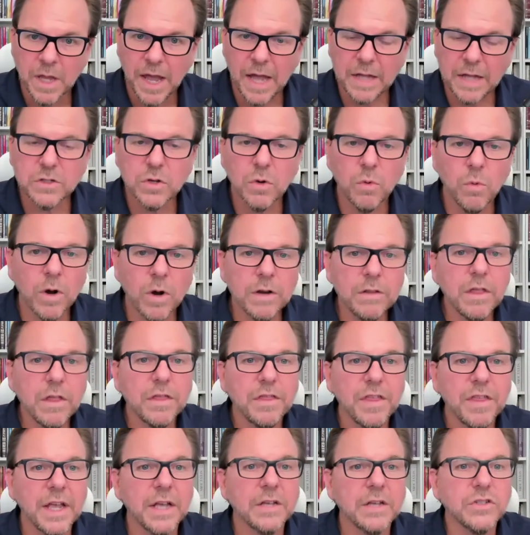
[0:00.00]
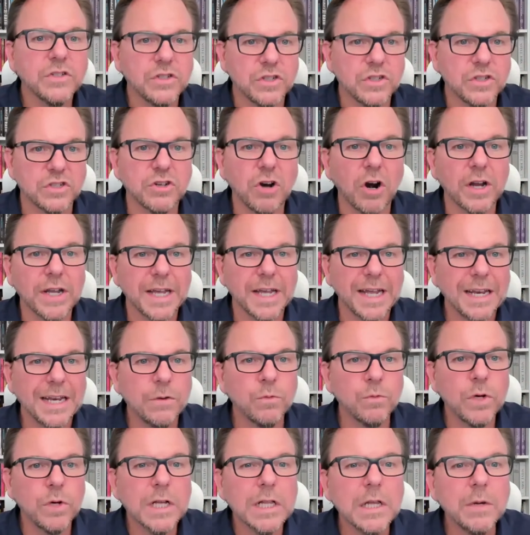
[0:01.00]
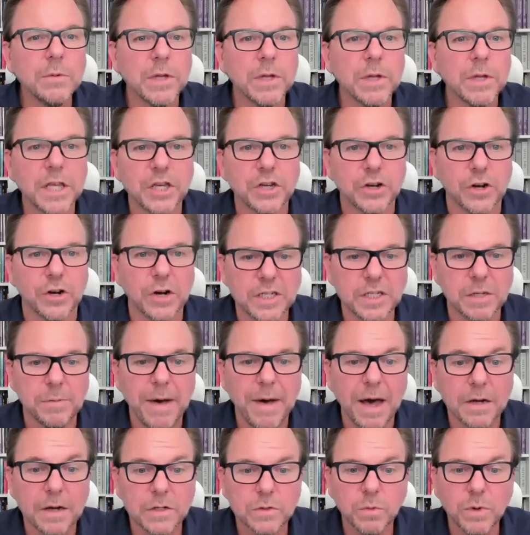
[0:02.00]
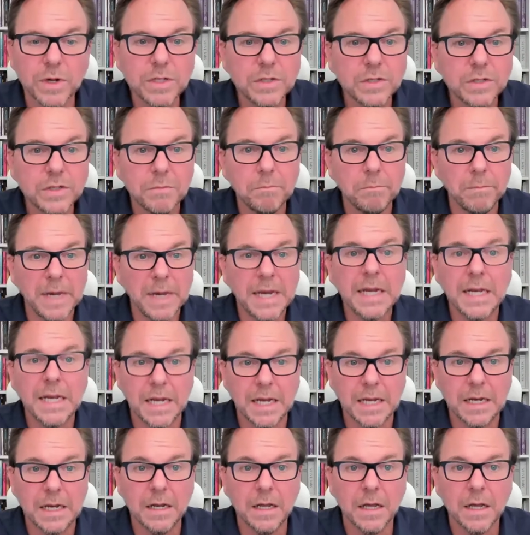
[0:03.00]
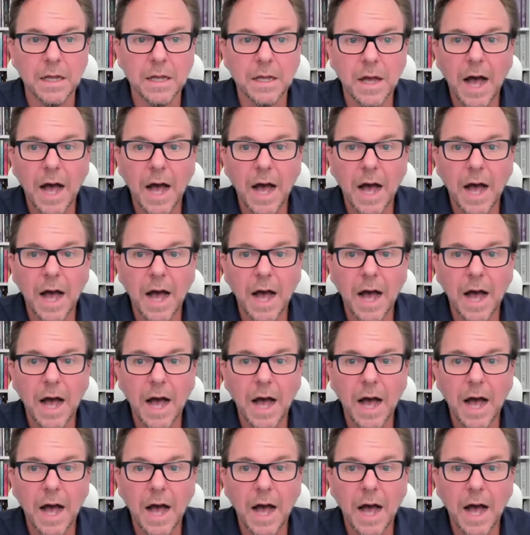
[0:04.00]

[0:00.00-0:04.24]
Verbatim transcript: And so one of the things to start getting really, really curious about is, what is the meaning